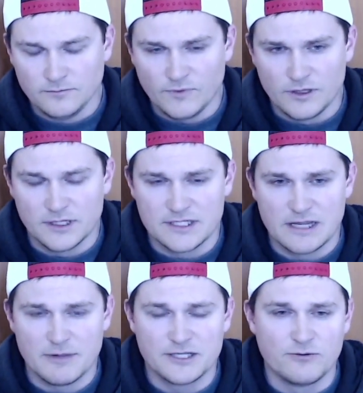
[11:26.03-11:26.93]
let's say
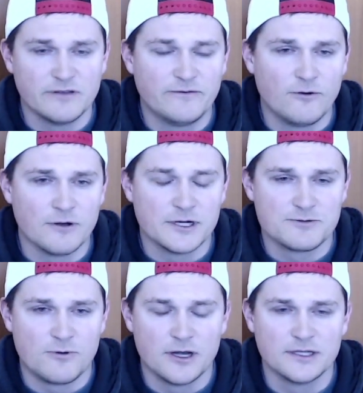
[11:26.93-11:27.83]
my 24-inch
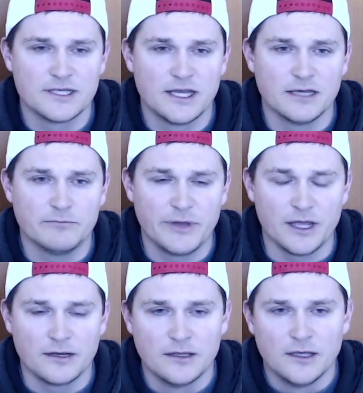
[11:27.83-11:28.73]
one is getting
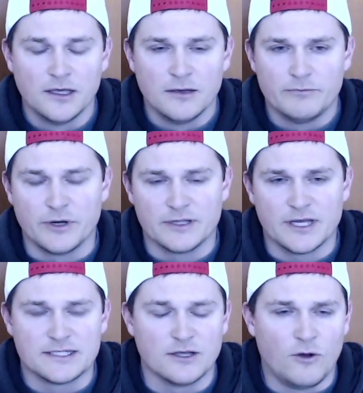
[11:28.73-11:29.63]
bit, but
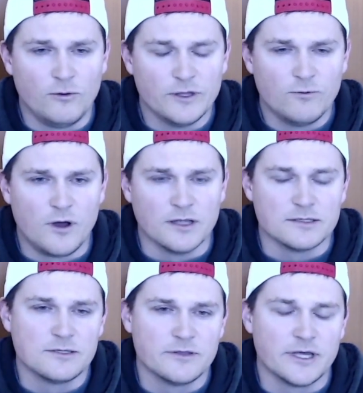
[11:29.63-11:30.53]
that's the only one.
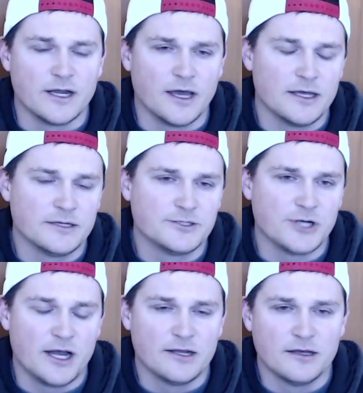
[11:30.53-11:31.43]
So then I
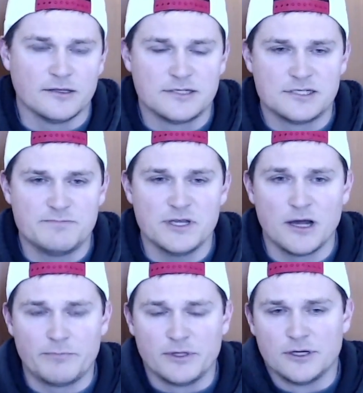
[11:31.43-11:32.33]
try to speed
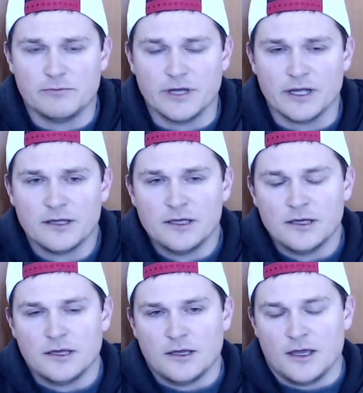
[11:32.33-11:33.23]
up a little bit,
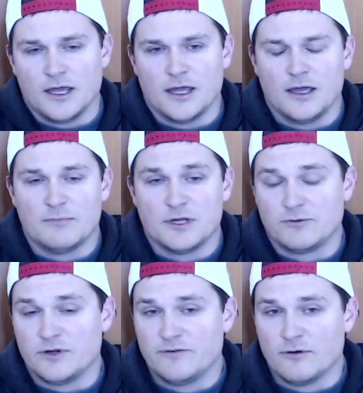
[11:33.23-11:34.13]
and my
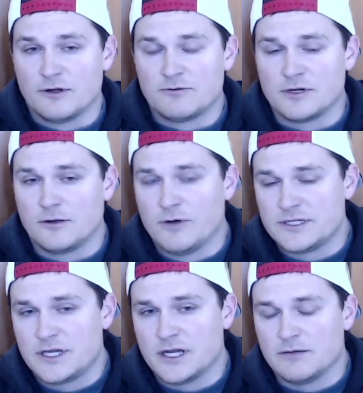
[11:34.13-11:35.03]
24-inch one
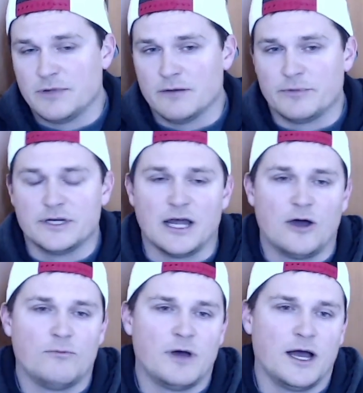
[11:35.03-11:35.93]
quits getting bit, but
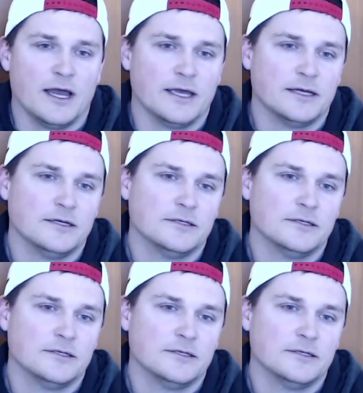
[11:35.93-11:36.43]
now my